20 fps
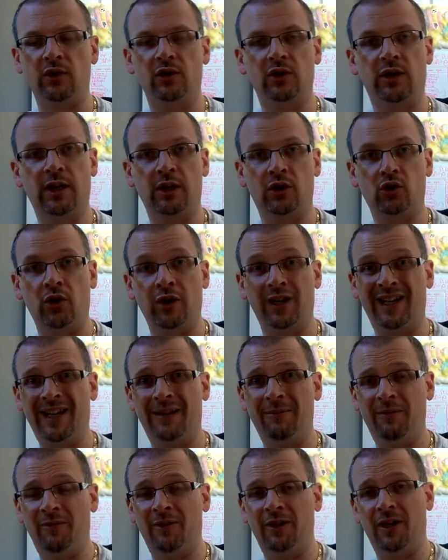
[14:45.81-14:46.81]
Just try and
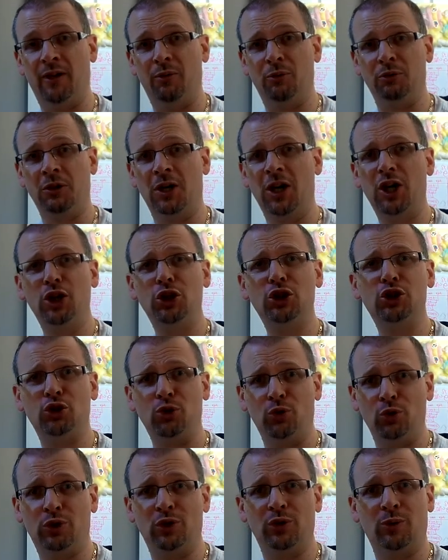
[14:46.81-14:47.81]
keep the video as
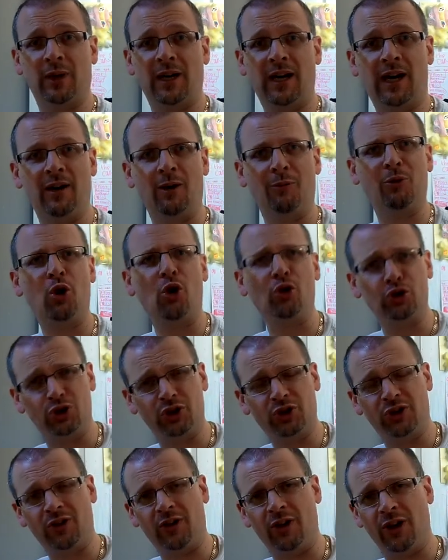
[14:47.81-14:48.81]
short as we can. I'm
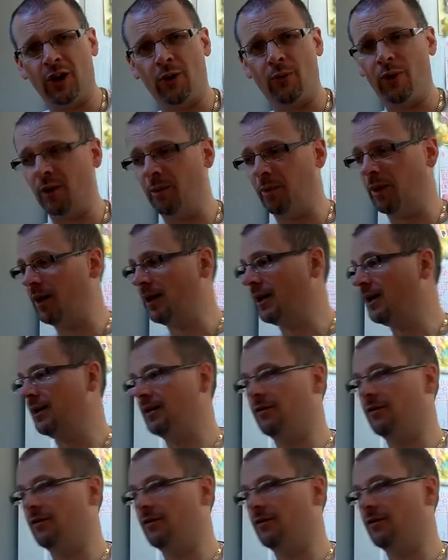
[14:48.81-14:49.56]
conscious that I go on a bit.